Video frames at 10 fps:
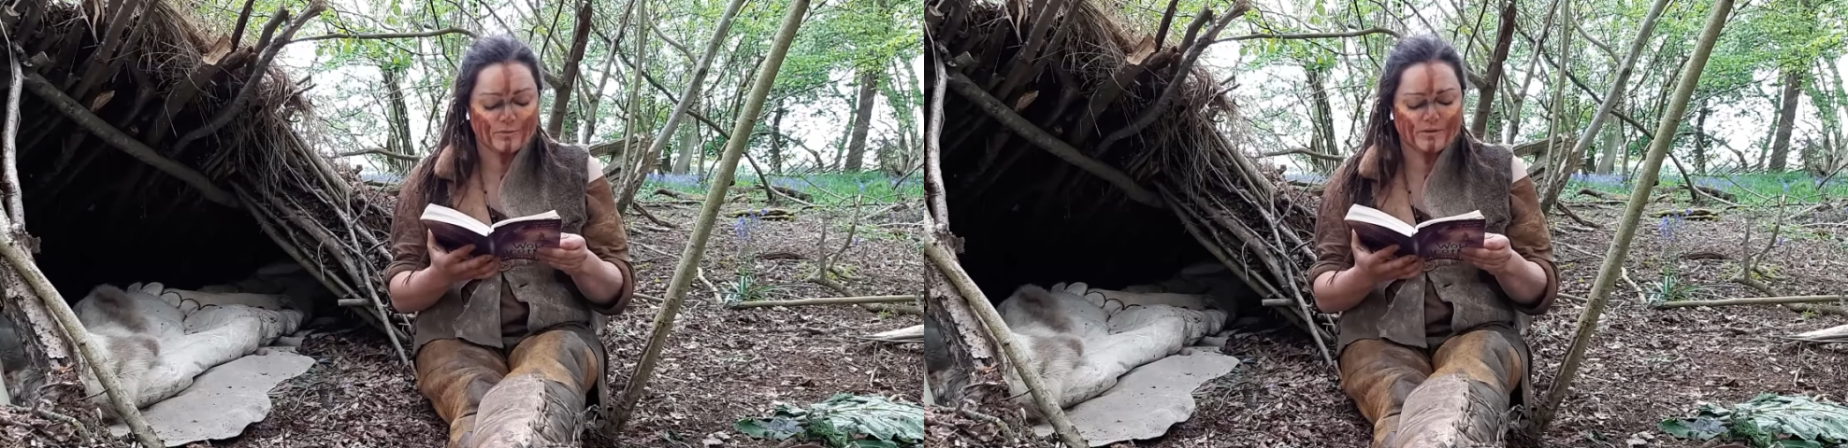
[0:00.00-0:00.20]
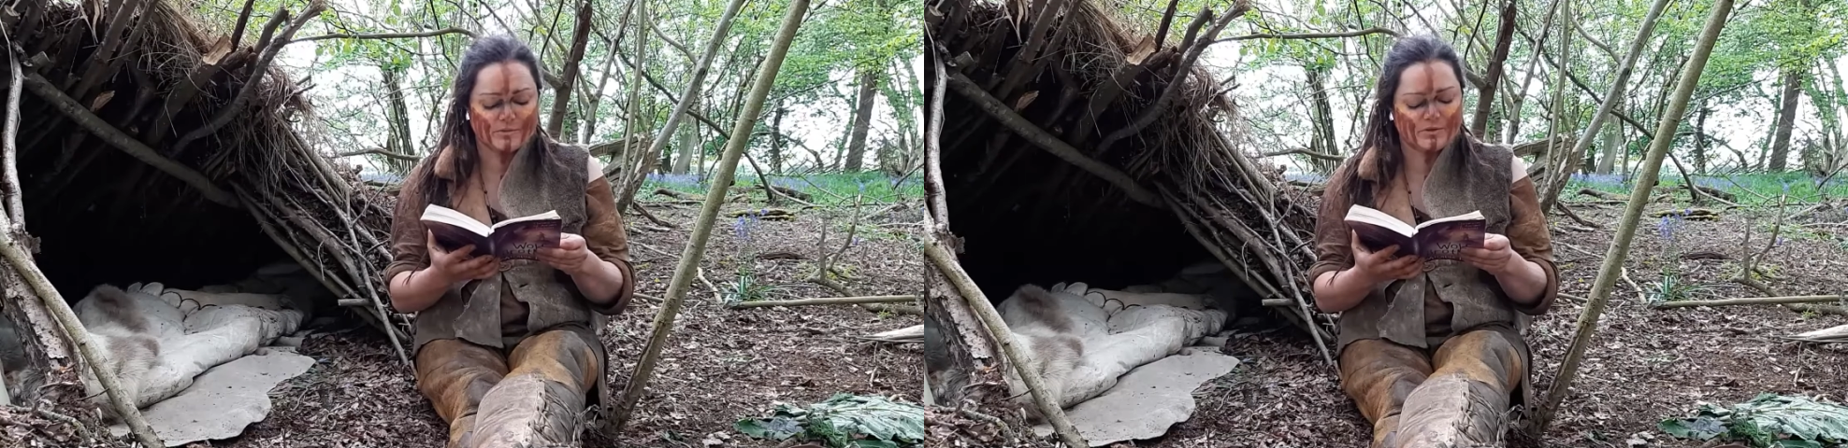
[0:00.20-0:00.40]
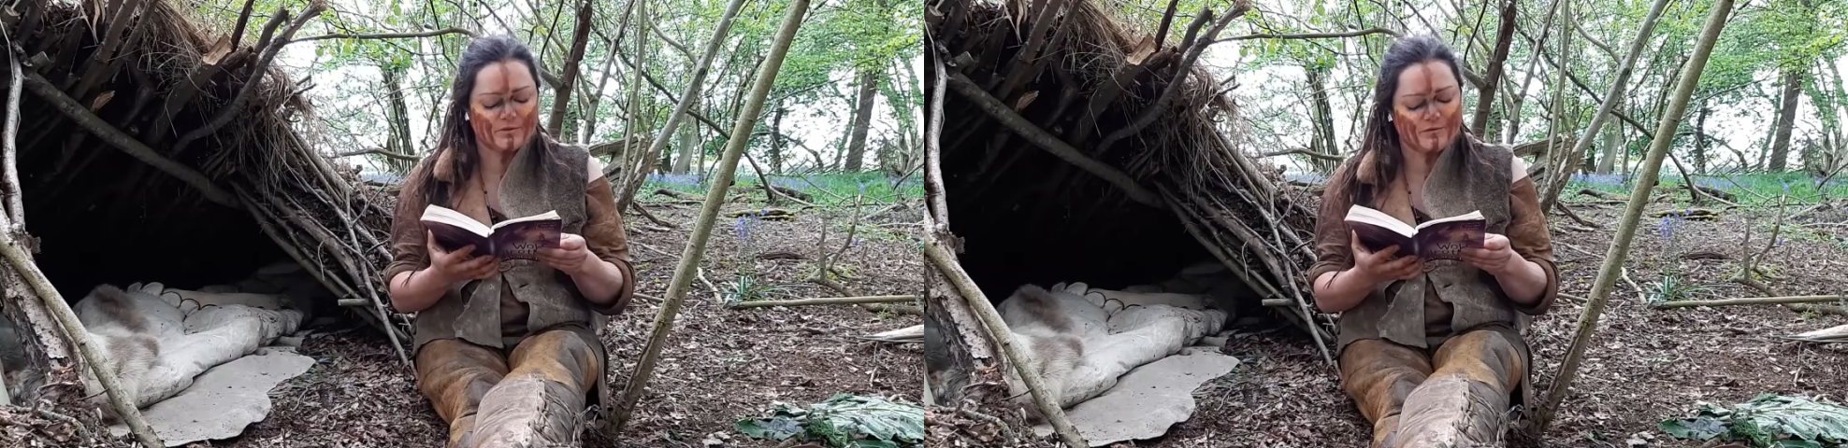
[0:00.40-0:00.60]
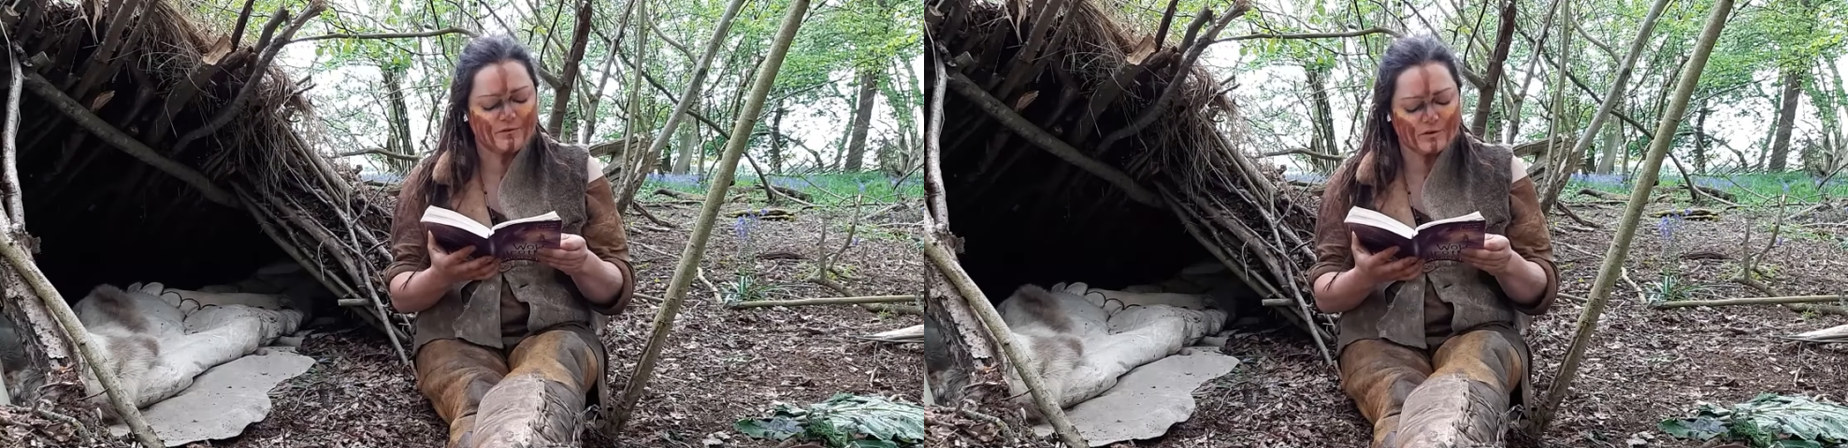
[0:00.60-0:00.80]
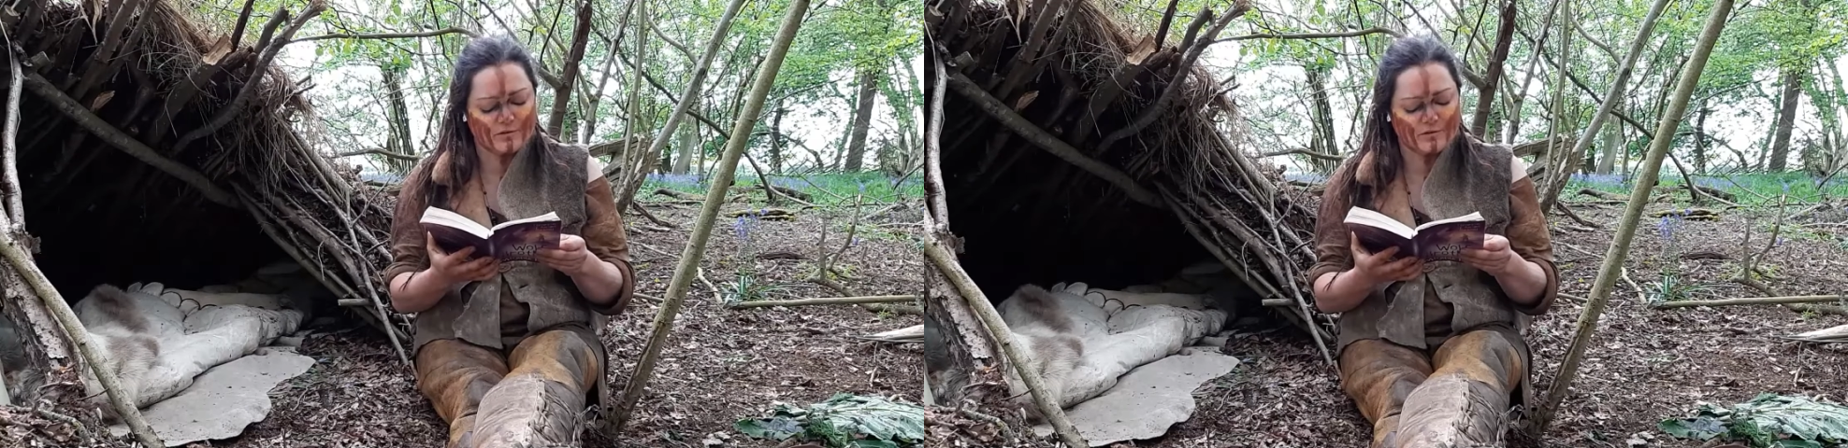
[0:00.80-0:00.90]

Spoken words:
but it was full of